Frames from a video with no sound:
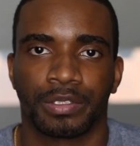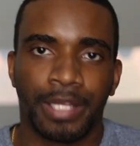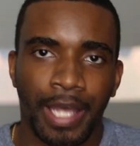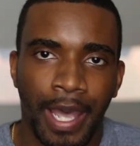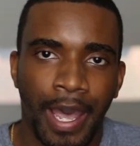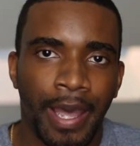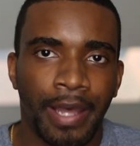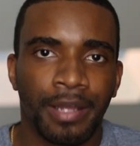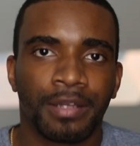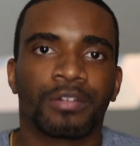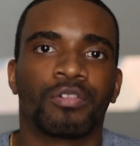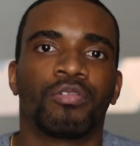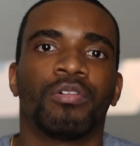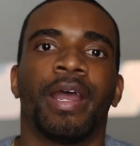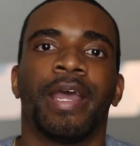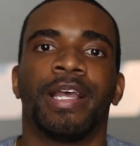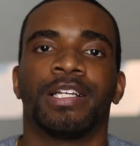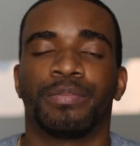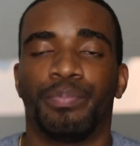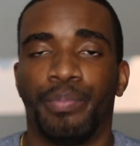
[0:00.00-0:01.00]
That
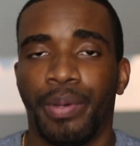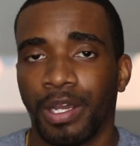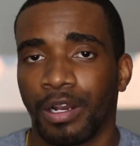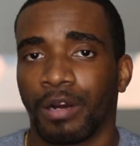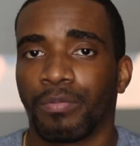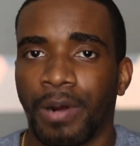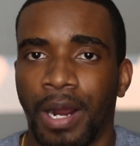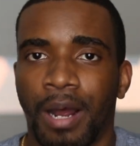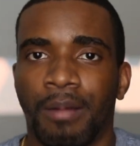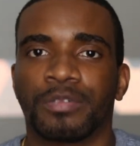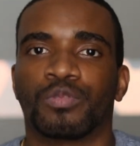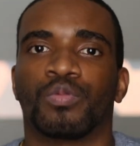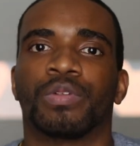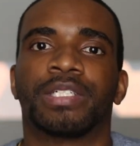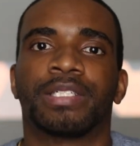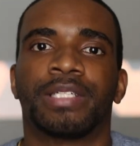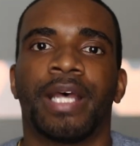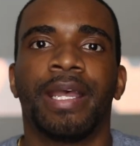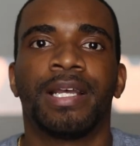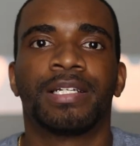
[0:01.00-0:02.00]
creates bigger problems,
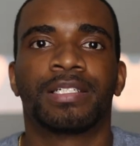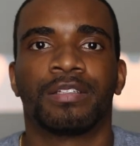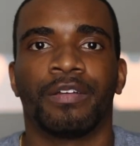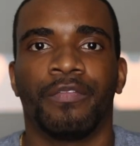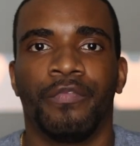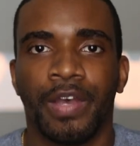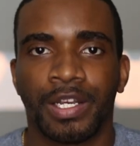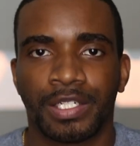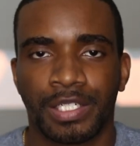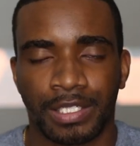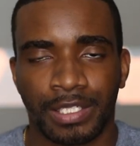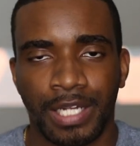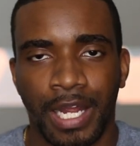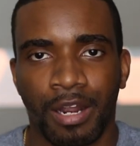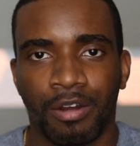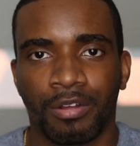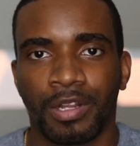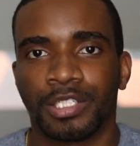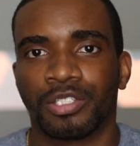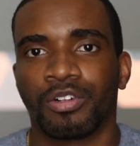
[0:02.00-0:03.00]
which takes the vicious
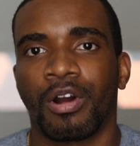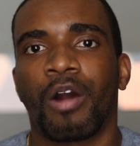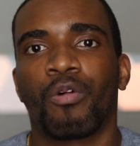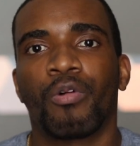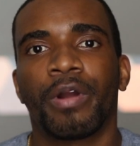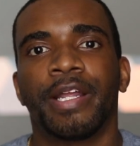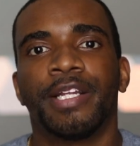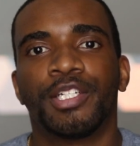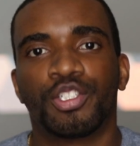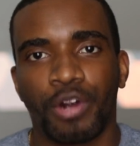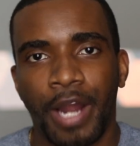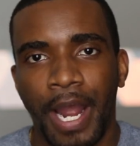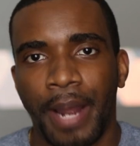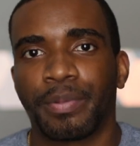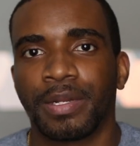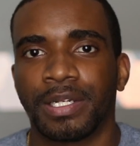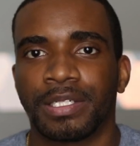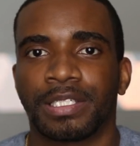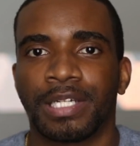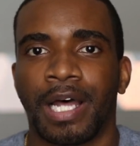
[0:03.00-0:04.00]
cycle that you're already
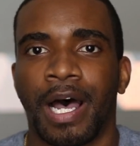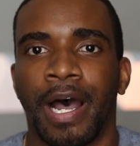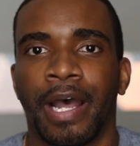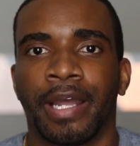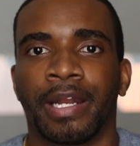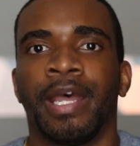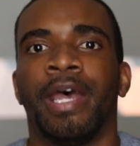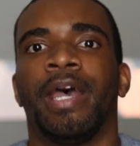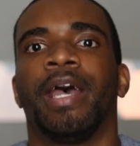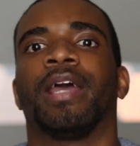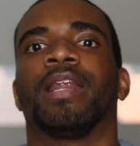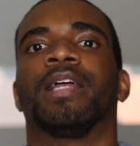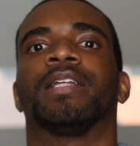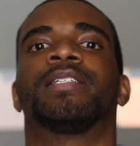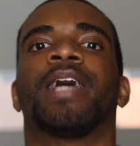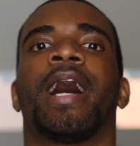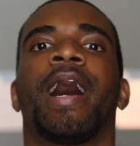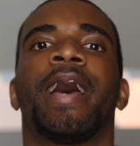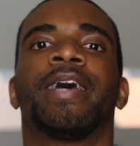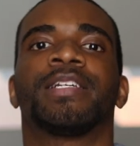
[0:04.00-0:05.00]
trapped inside and it
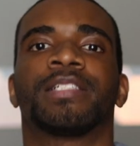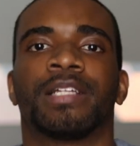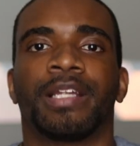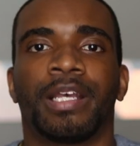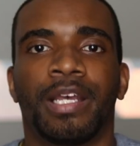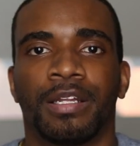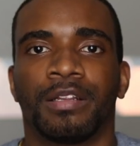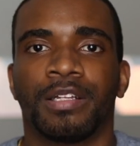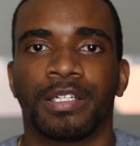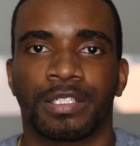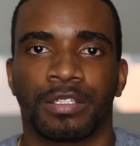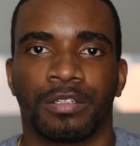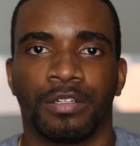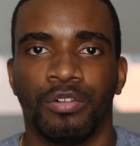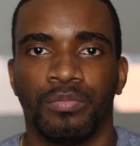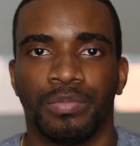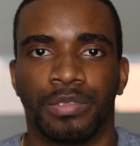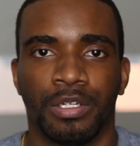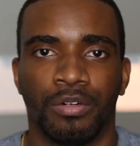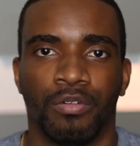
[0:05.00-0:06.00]
ties an endless
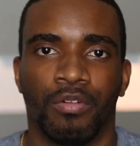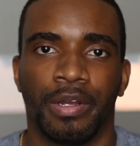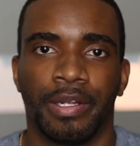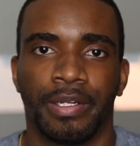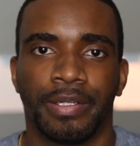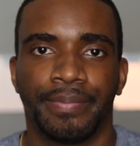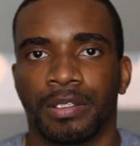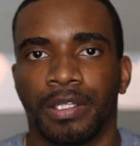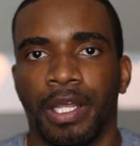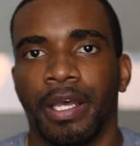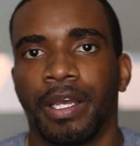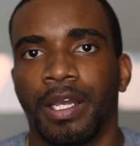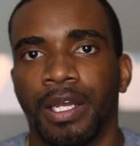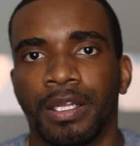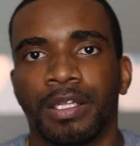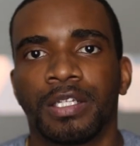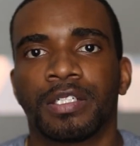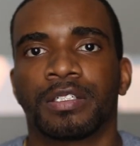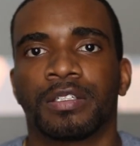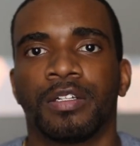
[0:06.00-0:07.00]
loop to it. That
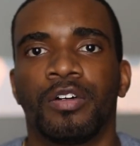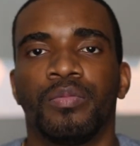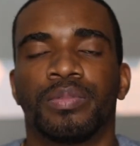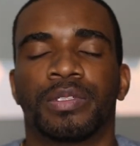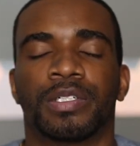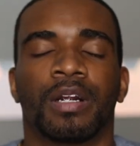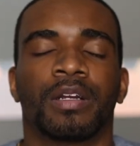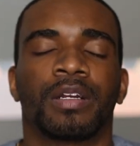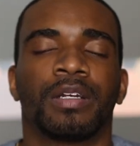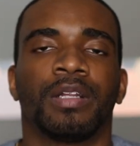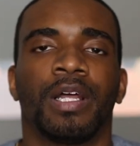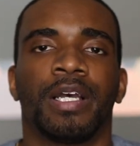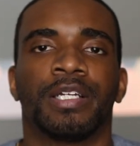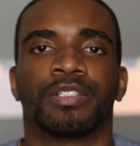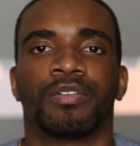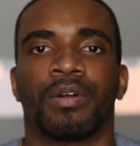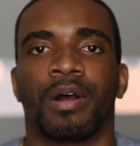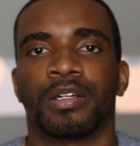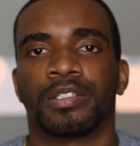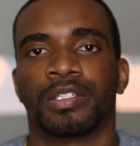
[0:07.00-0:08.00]
endless loop
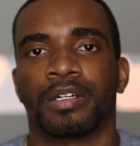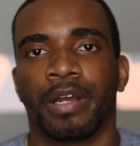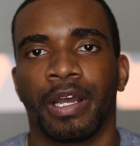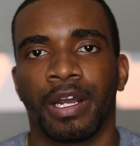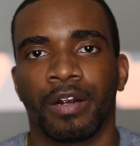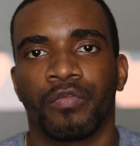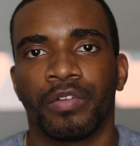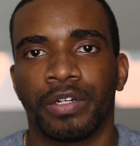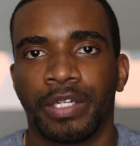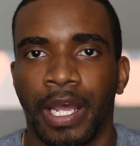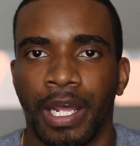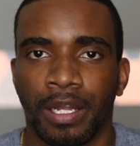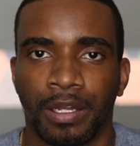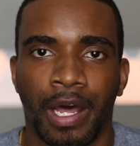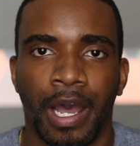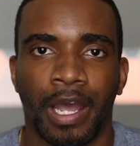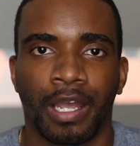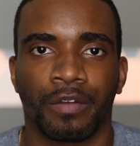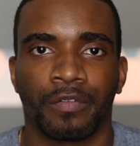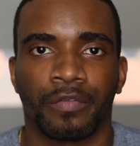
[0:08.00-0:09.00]
circulates throughout your everyday
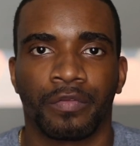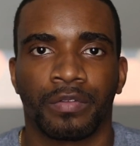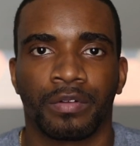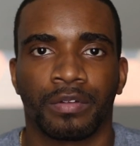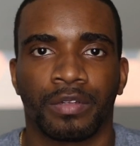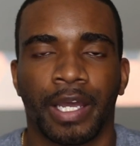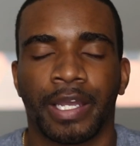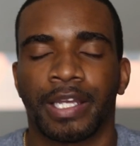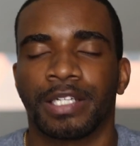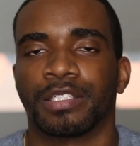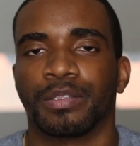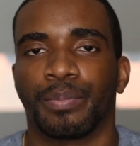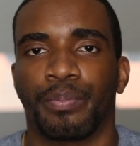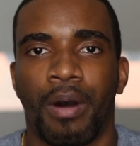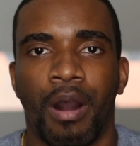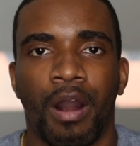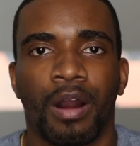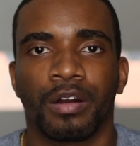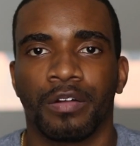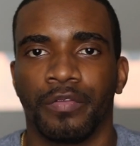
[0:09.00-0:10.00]
life, like it's a
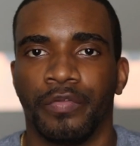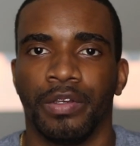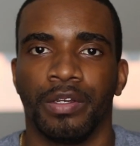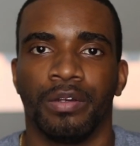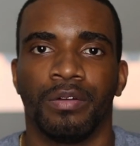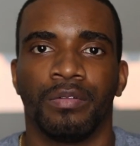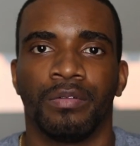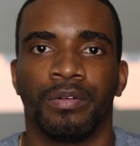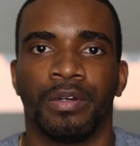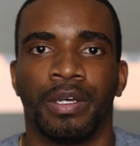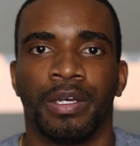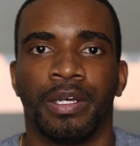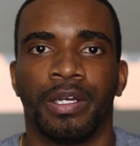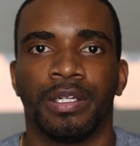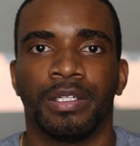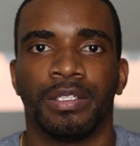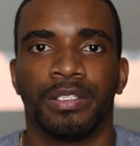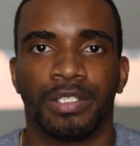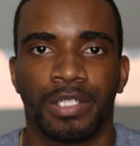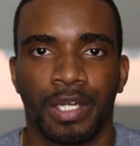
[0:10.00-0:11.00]
part of you,
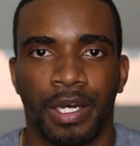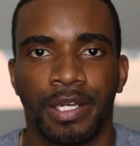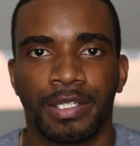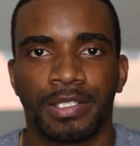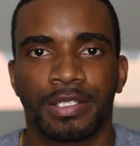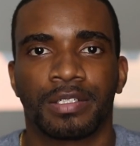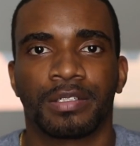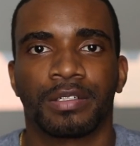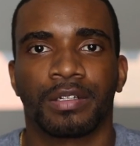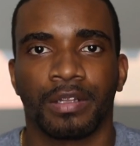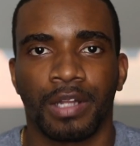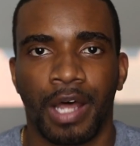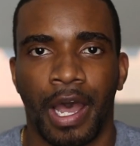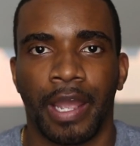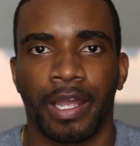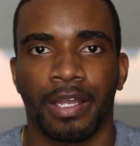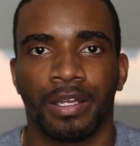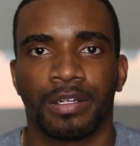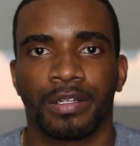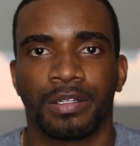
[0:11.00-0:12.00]
just
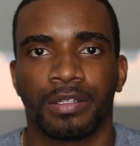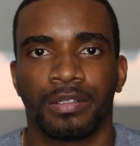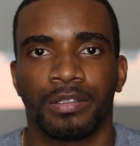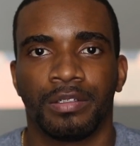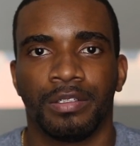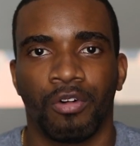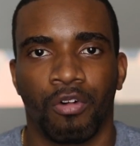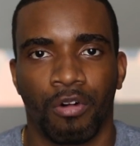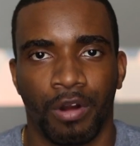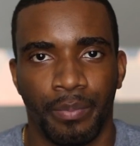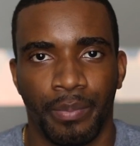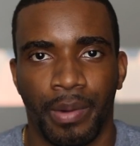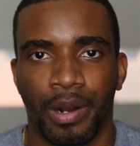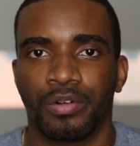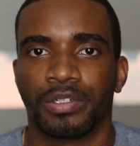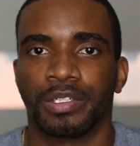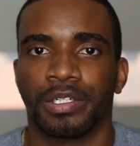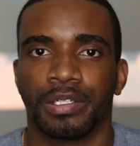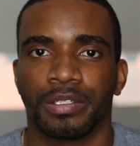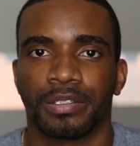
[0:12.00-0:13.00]
like your
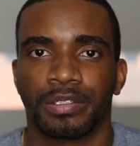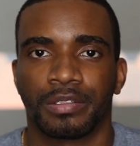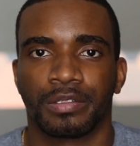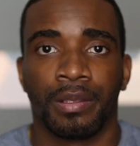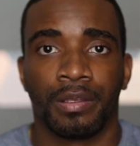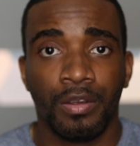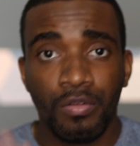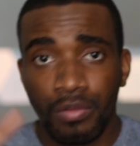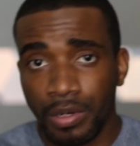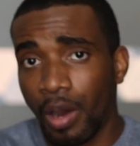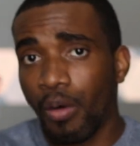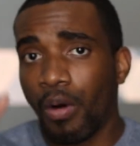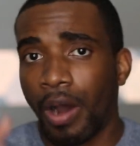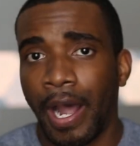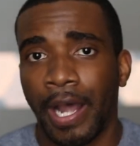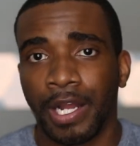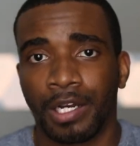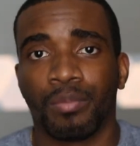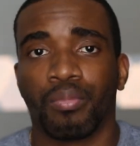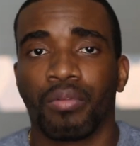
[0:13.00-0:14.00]
emotions. You know, I
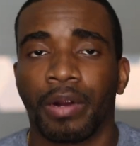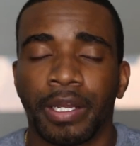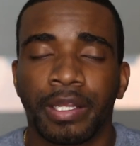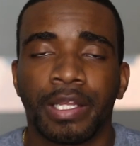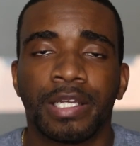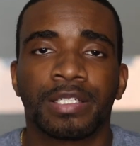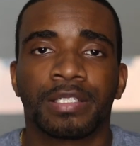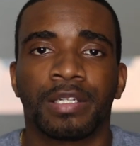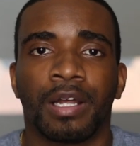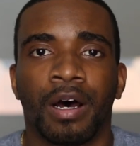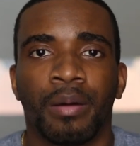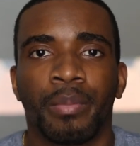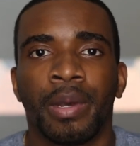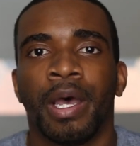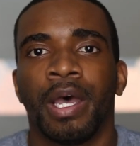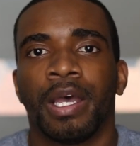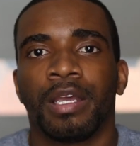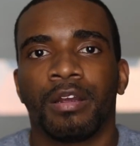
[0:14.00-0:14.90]
had to bring this up.